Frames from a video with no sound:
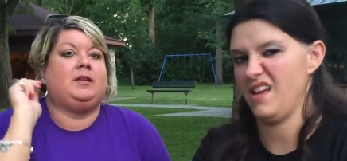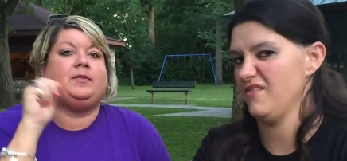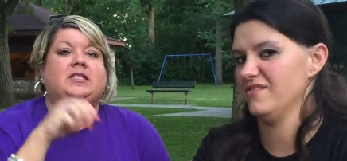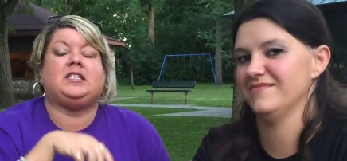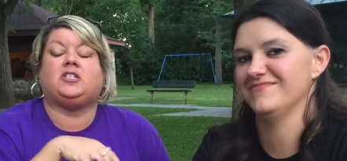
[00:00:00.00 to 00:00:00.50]

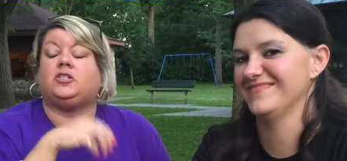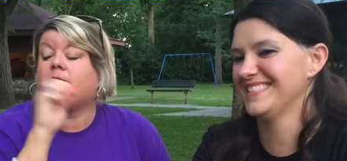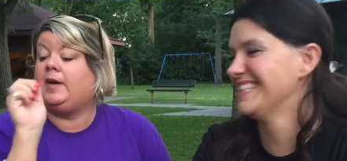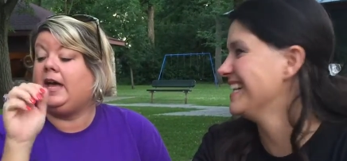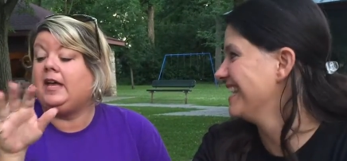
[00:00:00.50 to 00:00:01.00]
Speaker 1: Lemons Sisters.
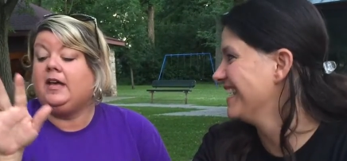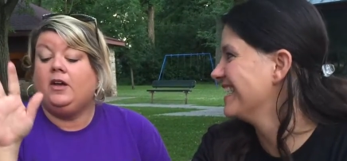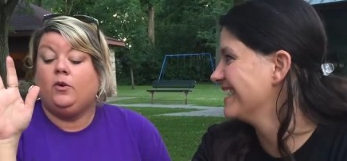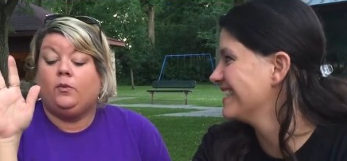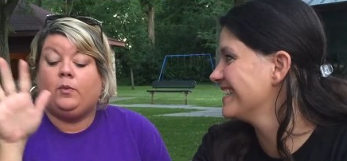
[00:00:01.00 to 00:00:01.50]
But
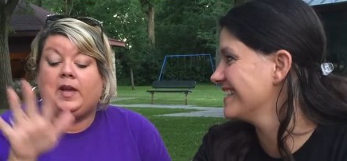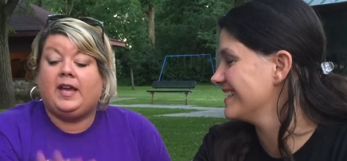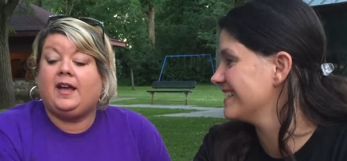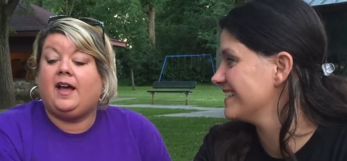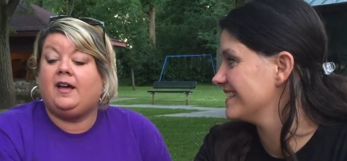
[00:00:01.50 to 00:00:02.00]

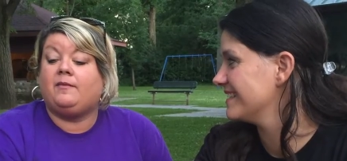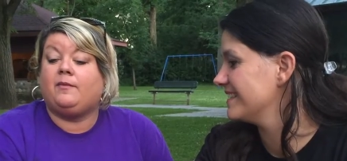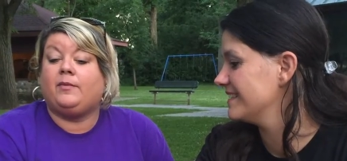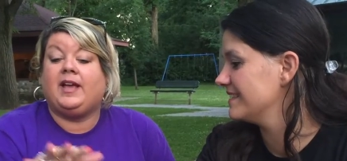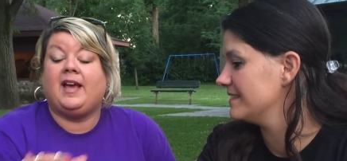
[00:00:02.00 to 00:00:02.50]
we um,
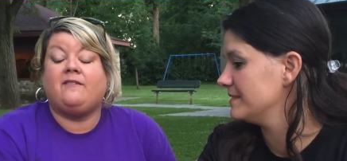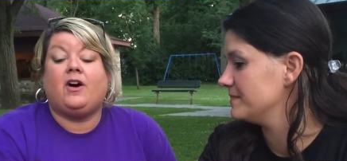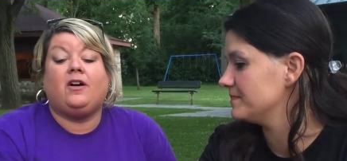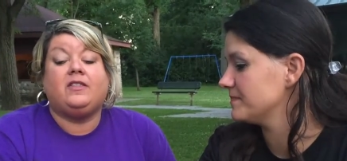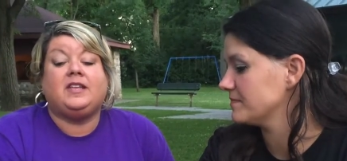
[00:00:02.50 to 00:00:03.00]
we have
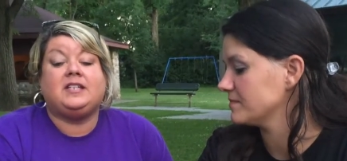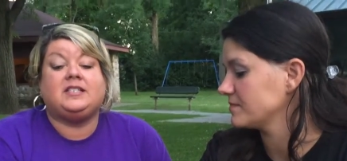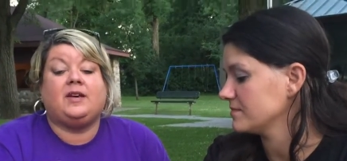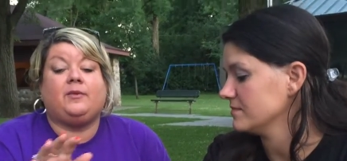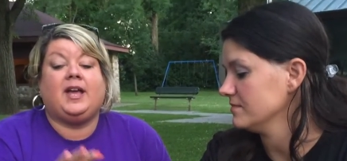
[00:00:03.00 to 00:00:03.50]
all
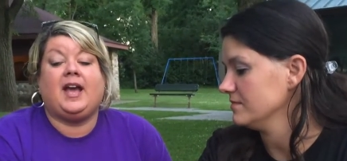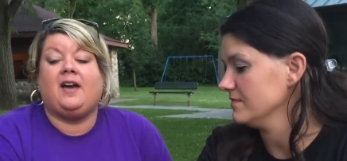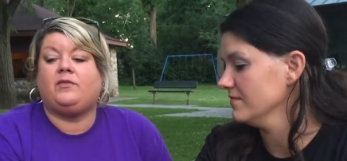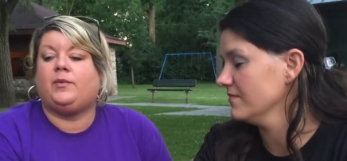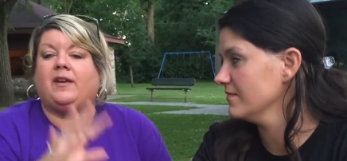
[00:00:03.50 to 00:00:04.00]
these that we
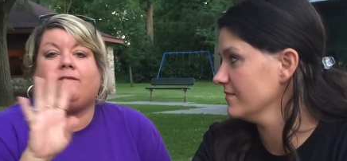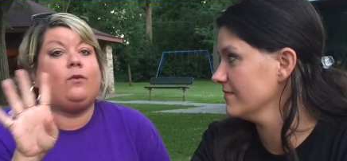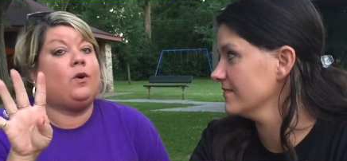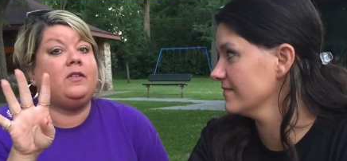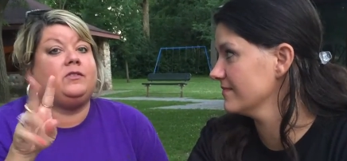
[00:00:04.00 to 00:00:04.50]
have. We have
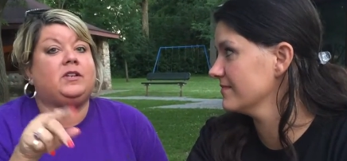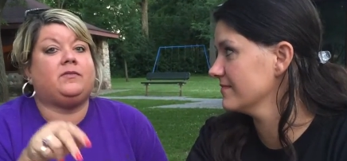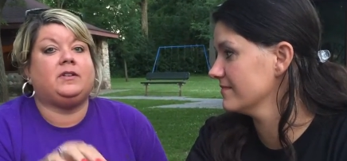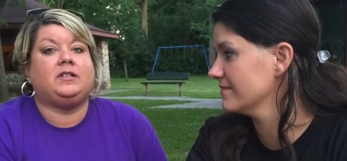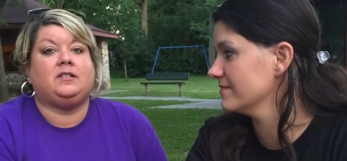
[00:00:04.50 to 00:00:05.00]
four other
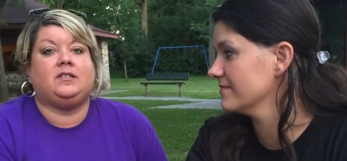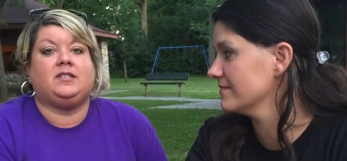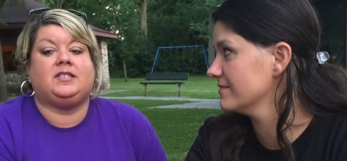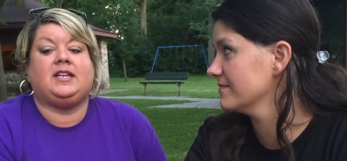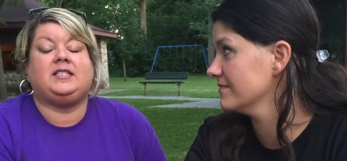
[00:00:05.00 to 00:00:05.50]
different
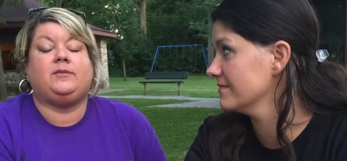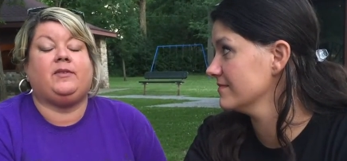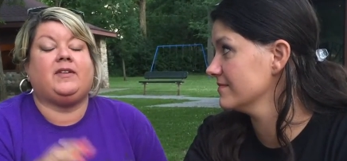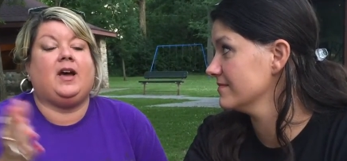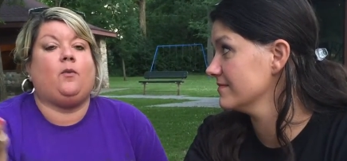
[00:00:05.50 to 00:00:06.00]
scents, and
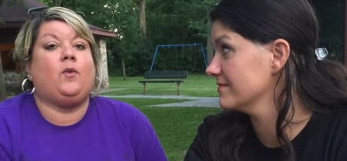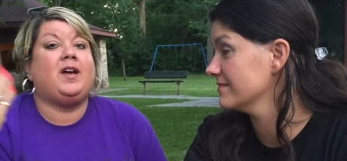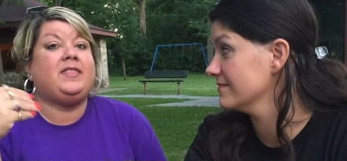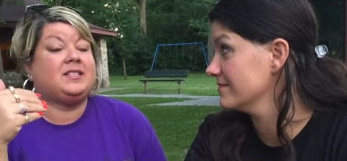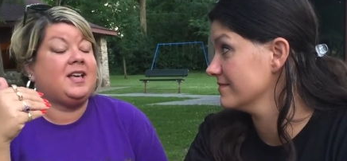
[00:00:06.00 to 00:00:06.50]
we've got
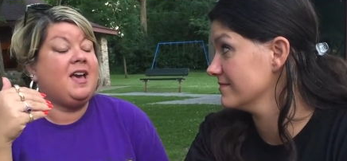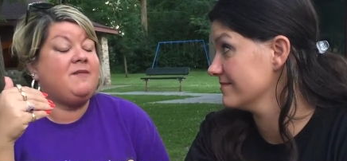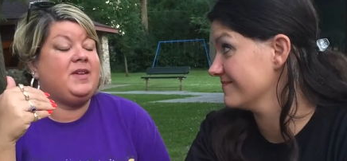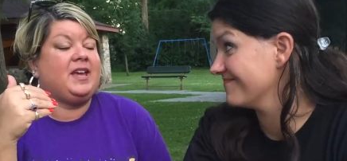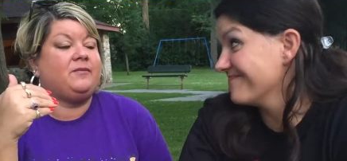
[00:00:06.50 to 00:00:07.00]
one that's
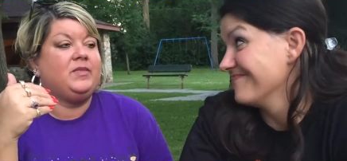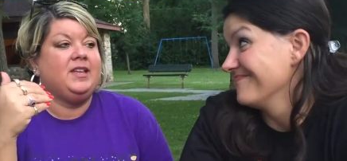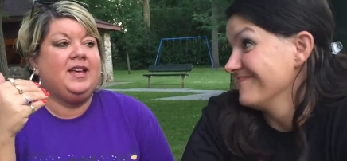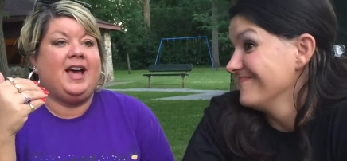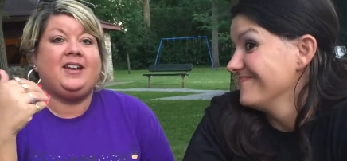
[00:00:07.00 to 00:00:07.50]
coming
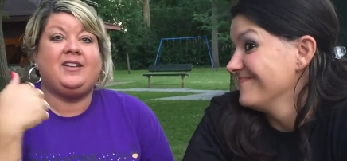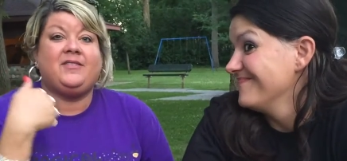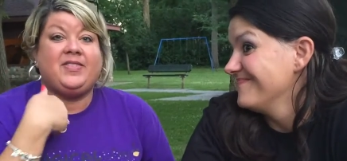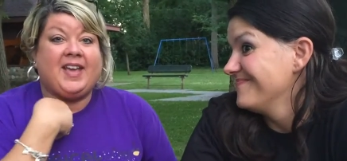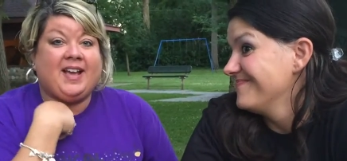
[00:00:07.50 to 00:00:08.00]
I don't
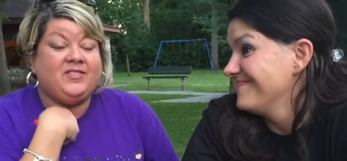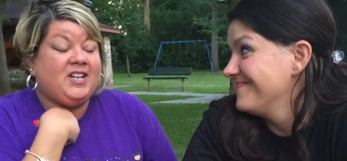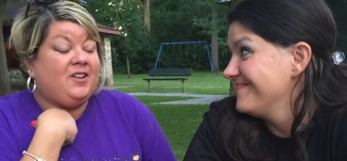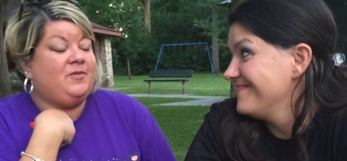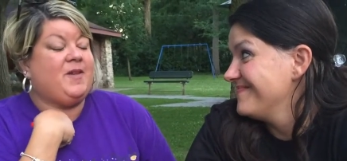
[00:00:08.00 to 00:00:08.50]
even think I've
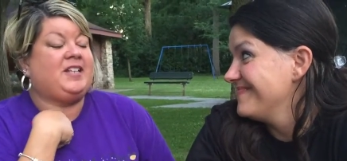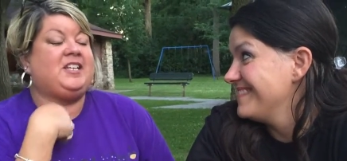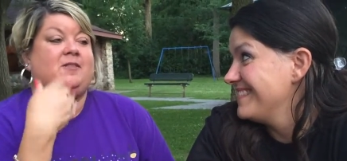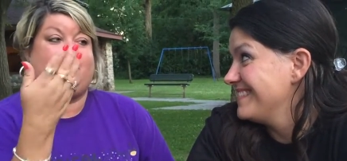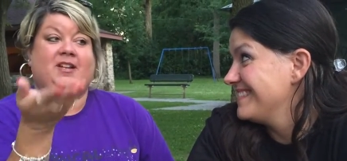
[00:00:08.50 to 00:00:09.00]
shared it with my
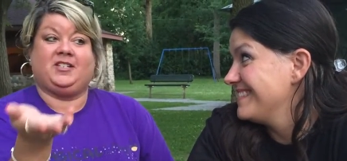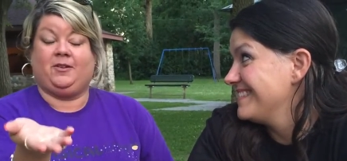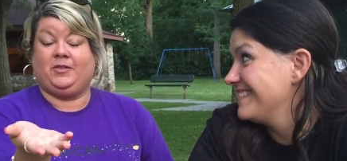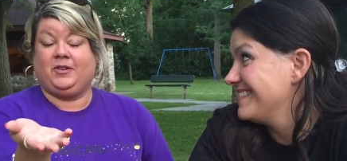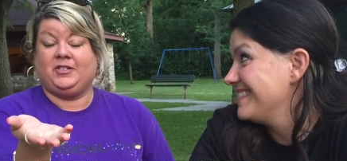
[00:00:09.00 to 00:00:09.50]
channel, but I'll
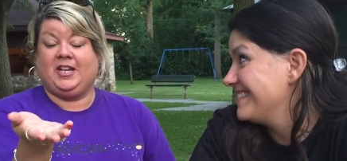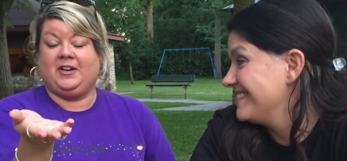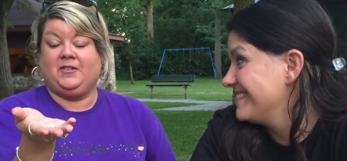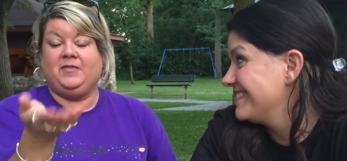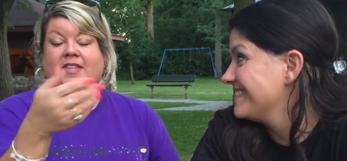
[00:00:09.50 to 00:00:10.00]
share it with your
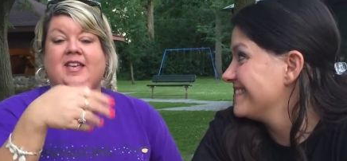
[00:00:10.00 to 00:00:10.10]
channel,